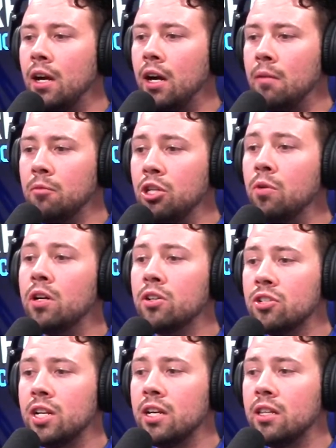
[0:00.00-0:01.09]
you
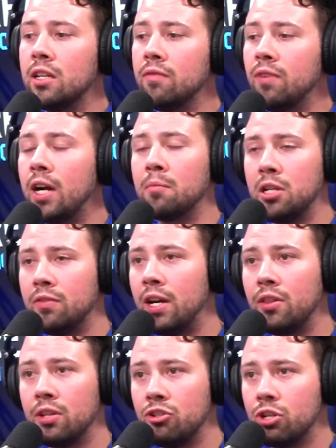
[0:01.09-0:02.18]
understand the environment of health
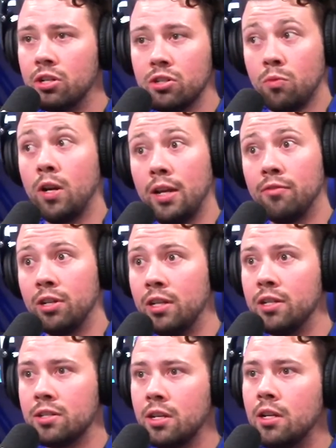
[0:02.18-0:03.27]
insurance or whatever it
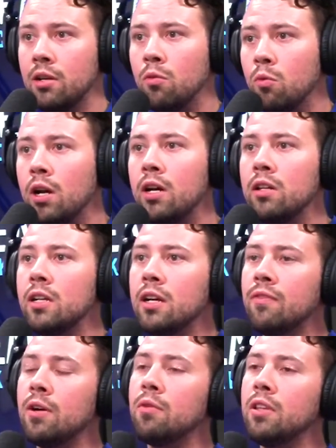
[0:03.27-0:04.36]
is well enough
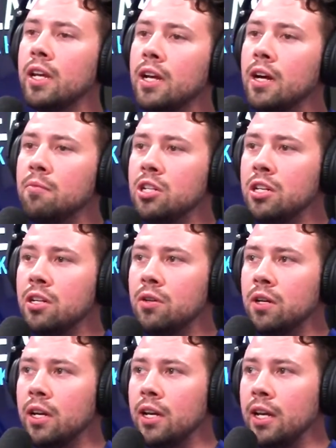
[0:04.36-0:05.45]
that when they come to you
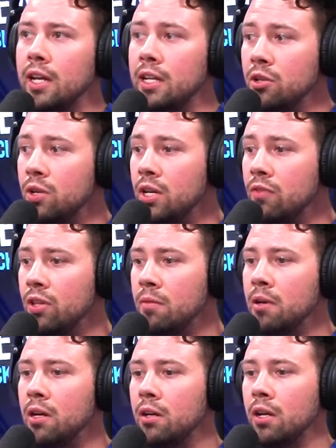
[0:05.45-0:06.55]
and you give them
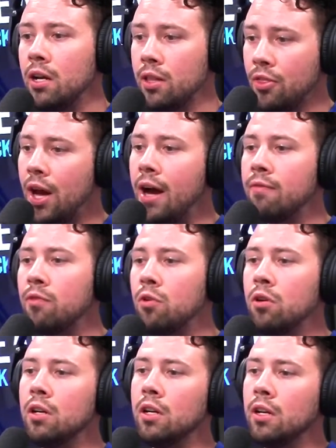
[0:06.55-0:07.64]
a thoughtful,
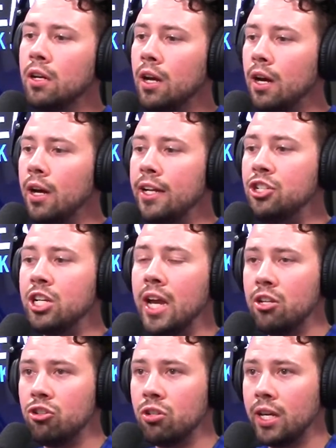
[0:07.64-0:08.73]

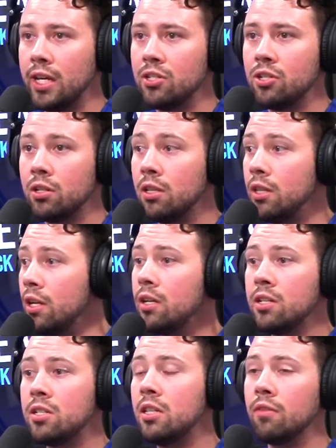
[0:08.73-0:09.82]
educational answer, they're going to
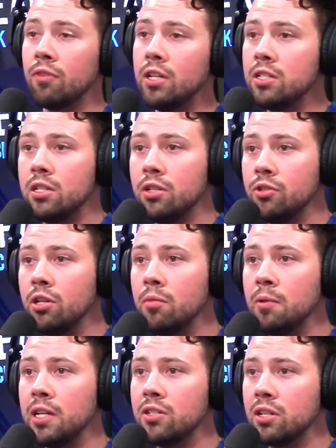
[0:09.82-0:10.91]
send their friends to you too,
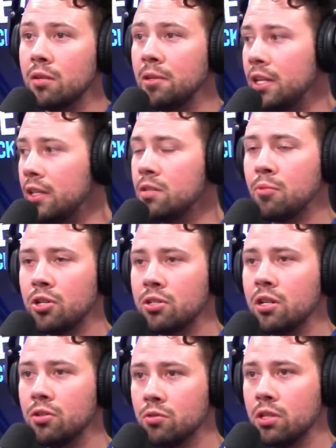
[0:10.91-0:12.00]
because they're going to be like, this person
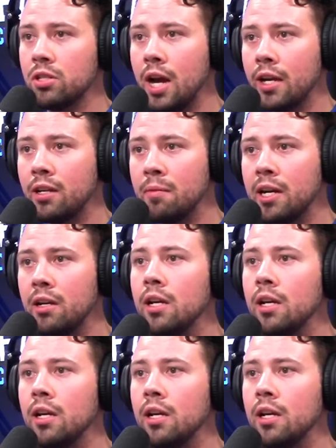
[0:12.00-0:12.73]
knows what they're talking about.